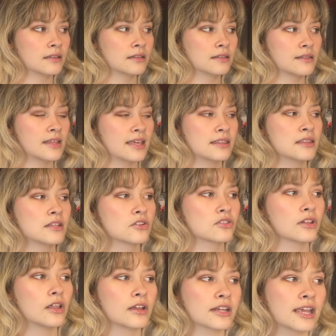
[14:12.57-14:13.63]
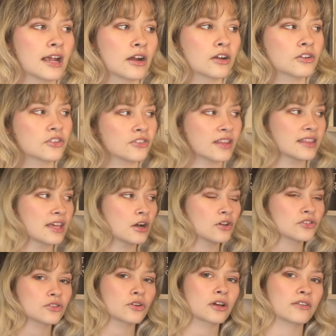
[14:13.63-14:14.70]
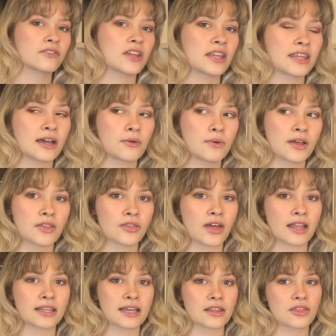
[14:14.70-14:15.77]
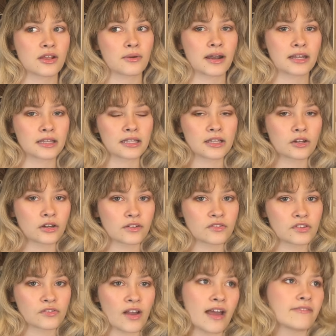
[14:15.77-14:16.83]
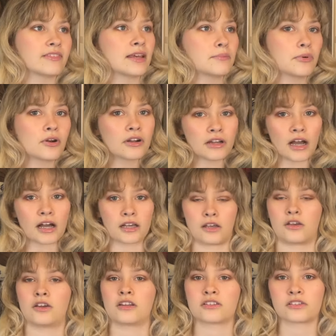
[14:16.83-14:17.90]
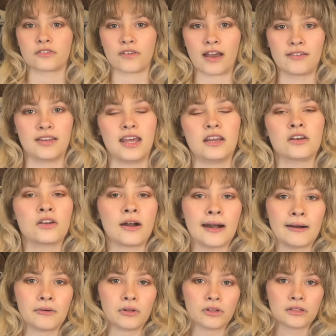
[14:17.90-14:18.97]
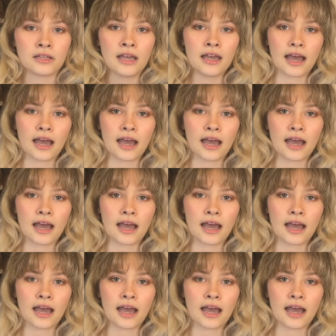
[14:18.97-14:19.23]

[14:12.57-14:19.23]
then there's a lot of characters that they also could have done that with that like theoretically could have survived. Like Burryaga could have survived. I don't know how old